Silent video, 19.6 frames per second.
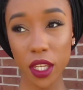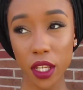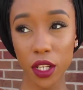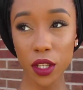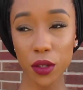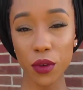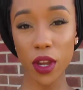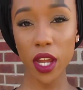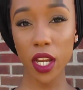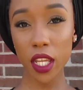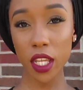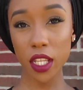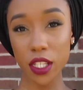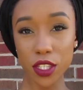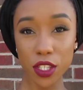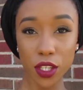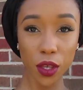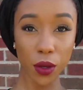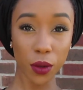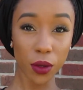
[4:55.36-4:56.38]
getting ready
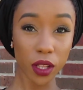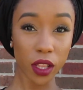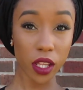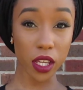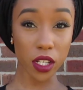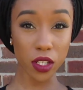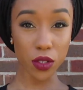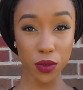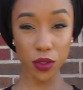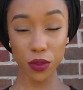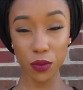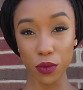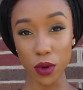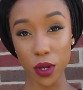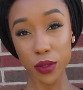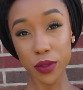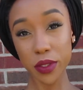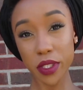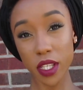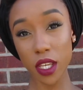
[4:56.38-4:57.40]
to go to lunch with
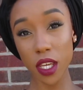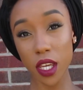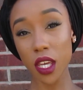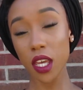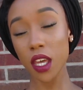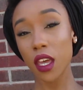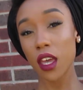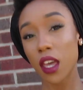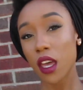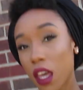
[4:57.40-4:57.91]
Rosa.